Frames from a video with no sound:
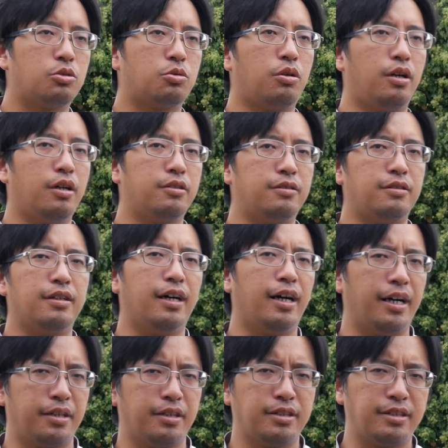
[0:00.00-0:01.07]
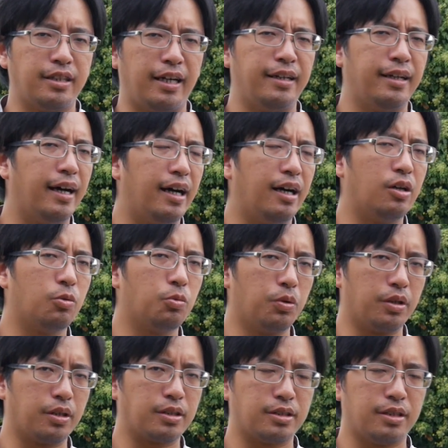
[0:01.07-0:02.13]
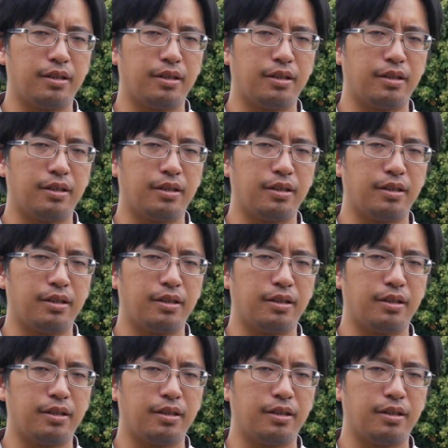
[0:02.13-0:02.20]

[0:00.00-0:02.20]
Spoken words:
try to understand how it works,